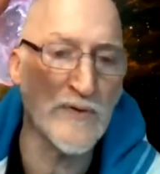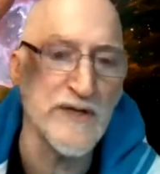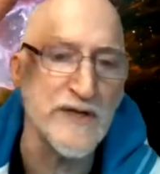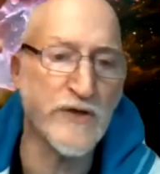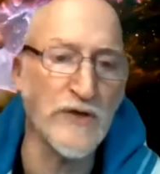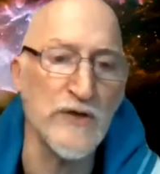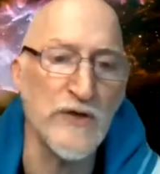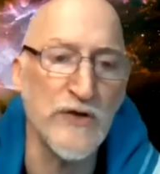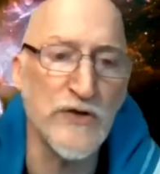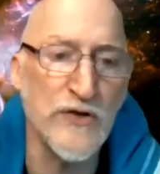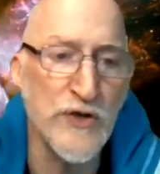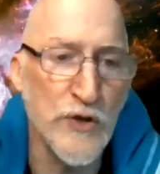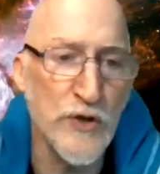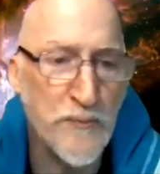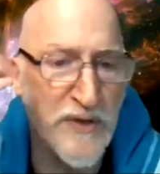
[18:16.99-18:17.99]
Like you're,
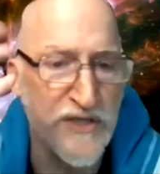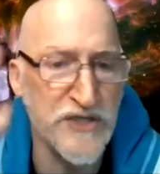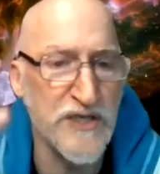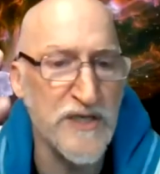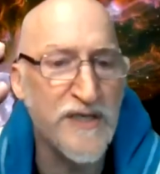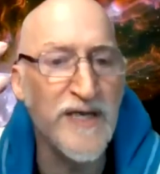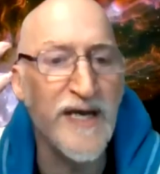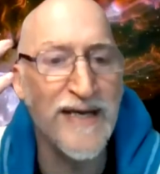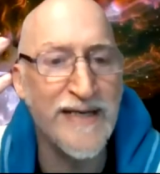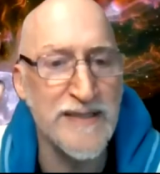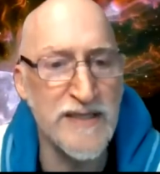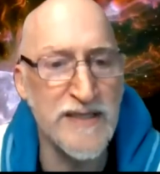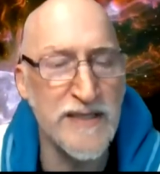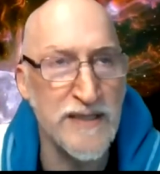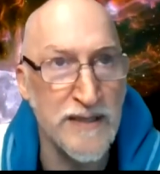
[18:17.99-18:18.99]
you're pitching the
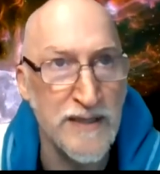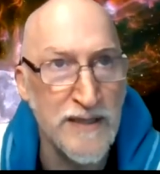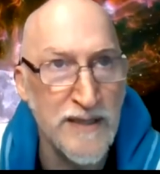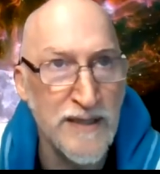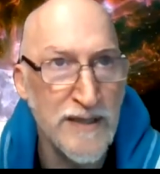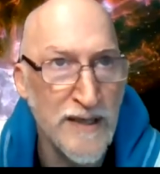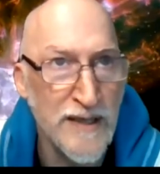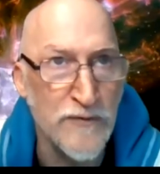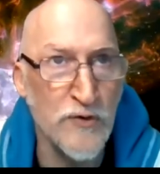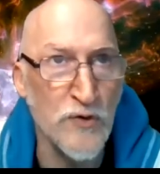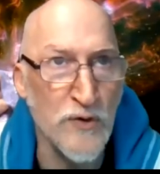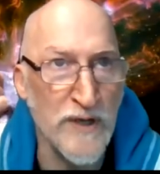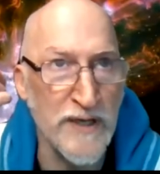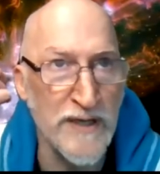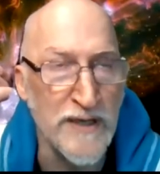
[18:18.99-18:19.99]
idea of
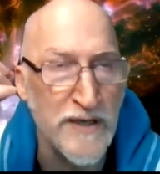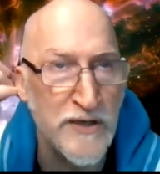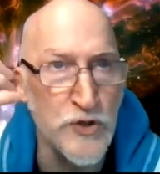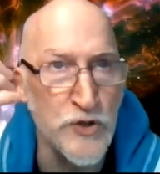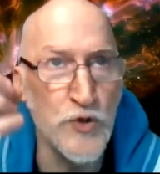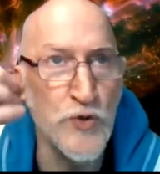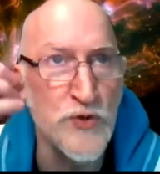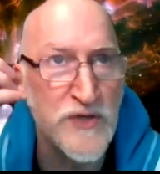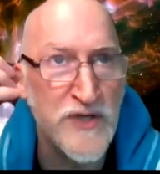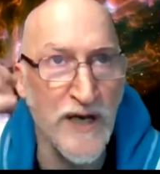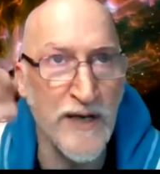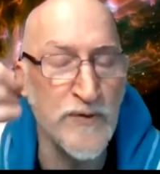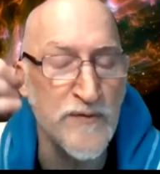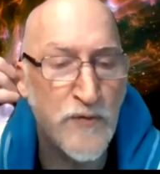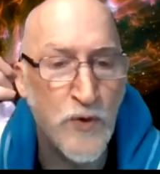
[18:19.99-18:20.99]
creating a new
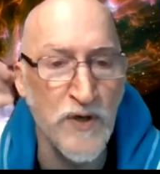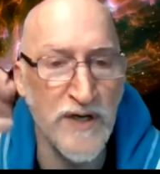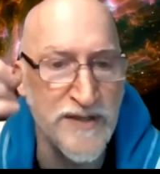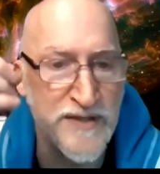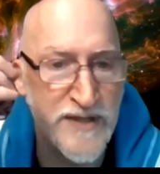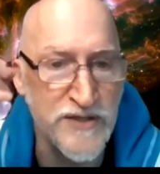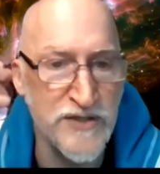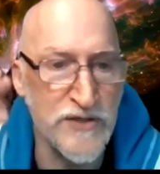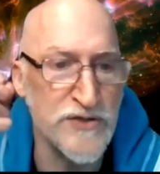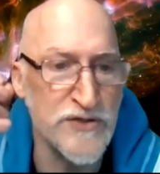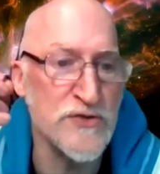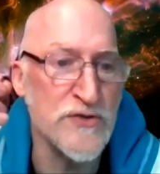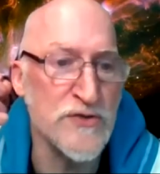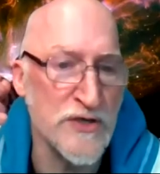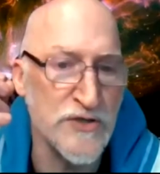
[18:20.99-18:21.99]
type of organizational
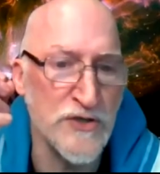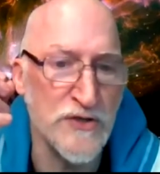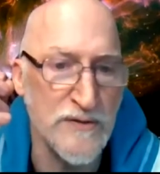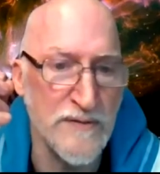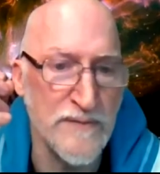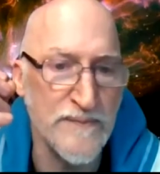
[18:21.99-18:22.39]
structure.